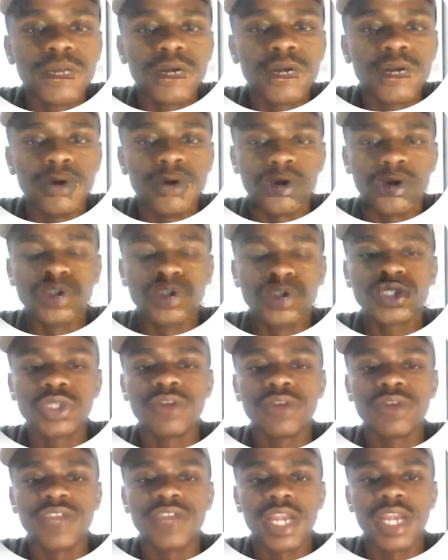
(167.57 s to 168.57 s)
We also
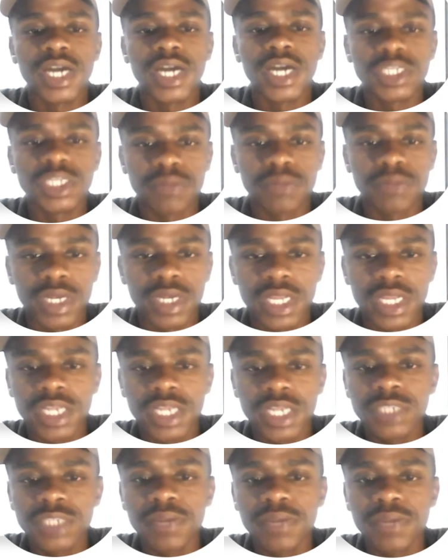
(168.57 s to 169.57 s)
have an aspect. The
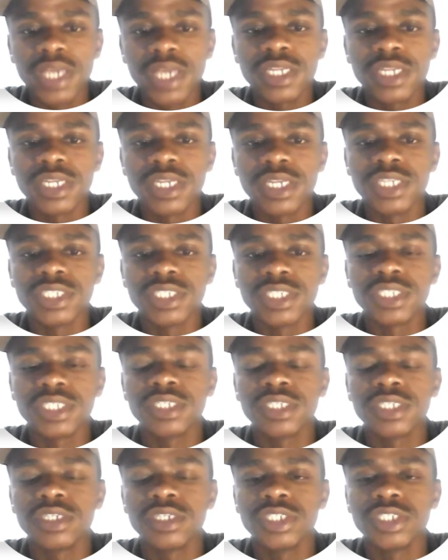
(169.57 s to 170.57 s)
aspect, it is
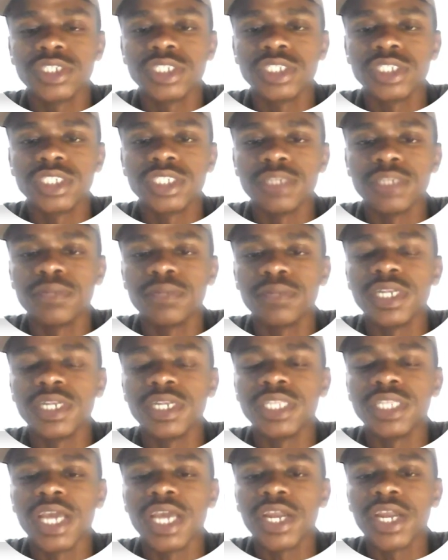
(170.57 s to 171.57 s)
simply the
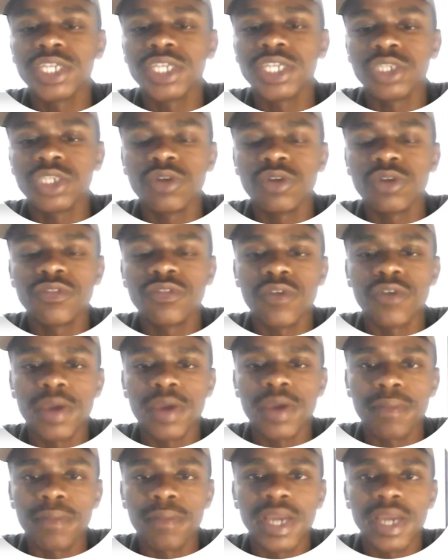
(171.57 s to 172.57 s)
direction of
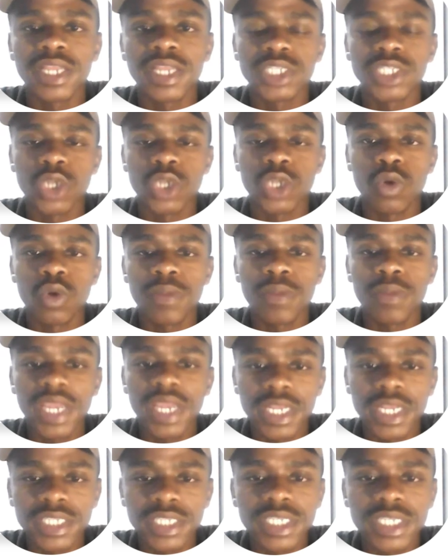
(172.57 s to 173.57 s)
whereby the slope
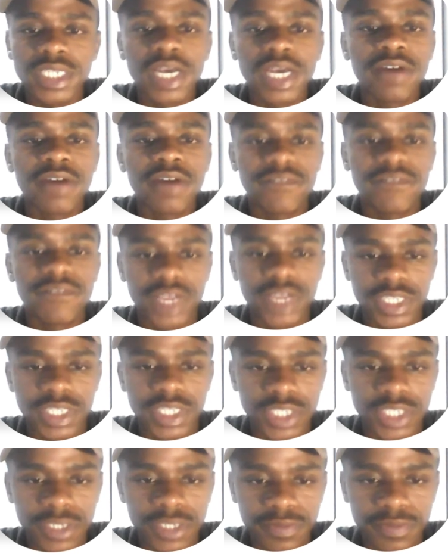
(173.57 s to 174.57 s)
it is
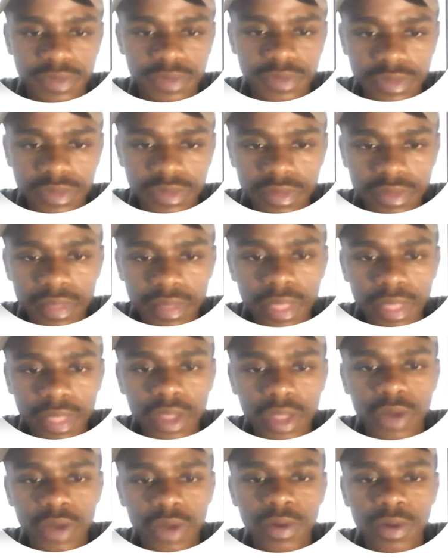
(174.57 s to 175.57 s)
facing.
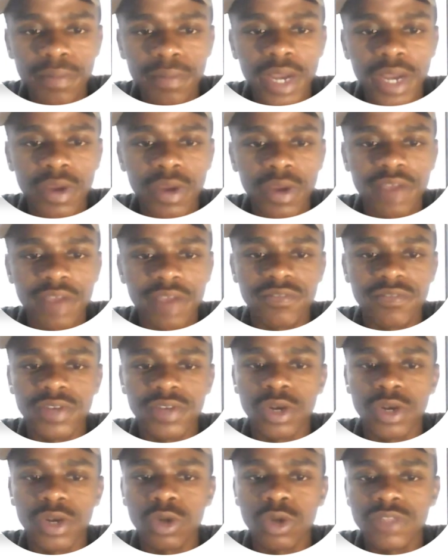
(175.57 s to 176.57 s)
Whereby we have
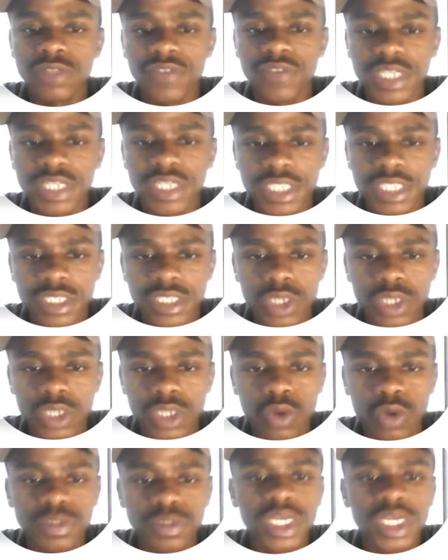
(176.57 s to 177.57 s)
north facing
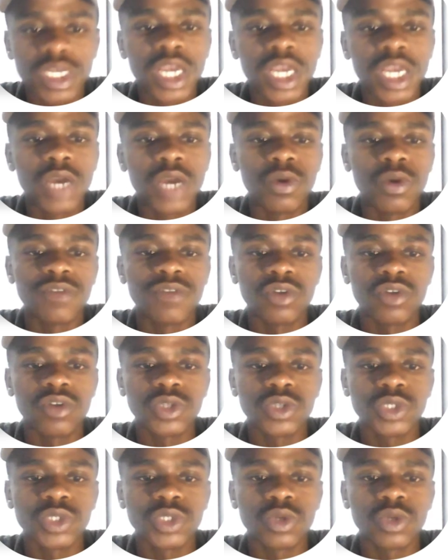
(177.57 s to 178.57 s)
slopes, we have
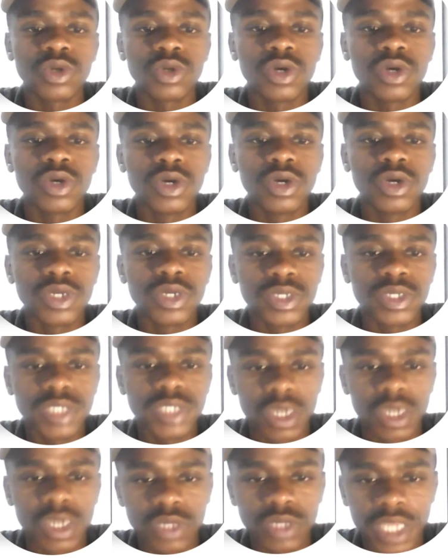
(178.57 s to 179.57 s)
also
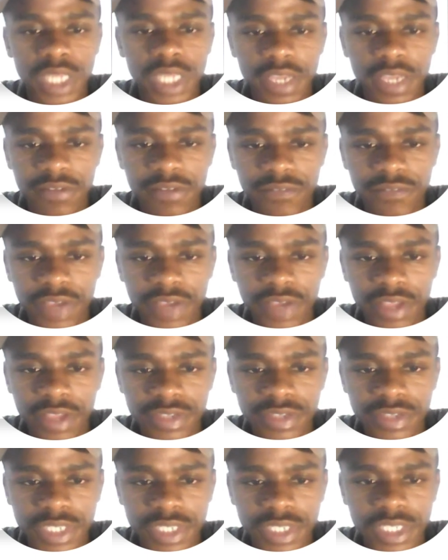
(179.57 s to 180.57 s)
south
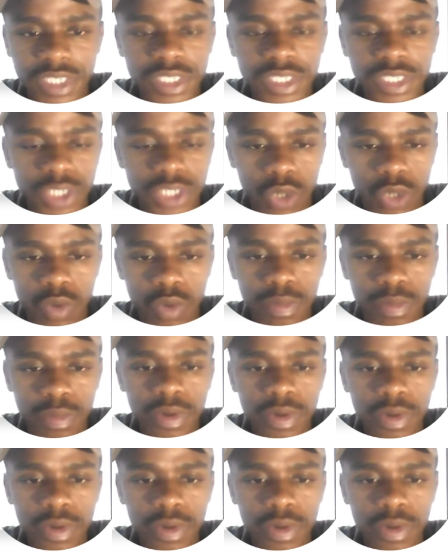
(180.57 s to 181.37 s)
facing slope,